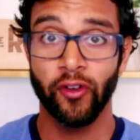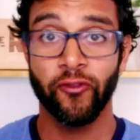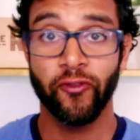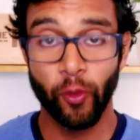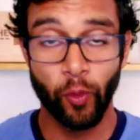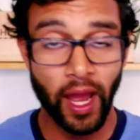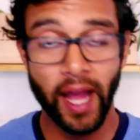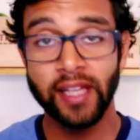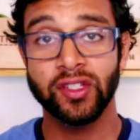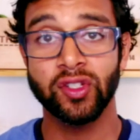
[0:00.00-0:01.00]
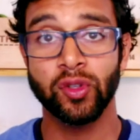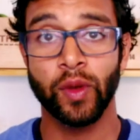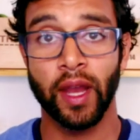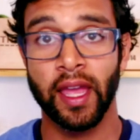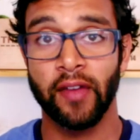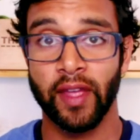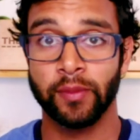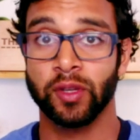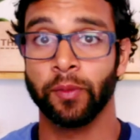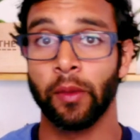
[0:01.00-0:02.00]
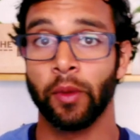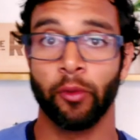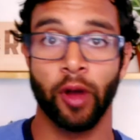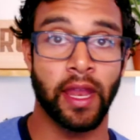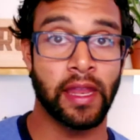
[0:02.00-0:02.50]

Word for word: For what I do when I have hamstring pain when I run,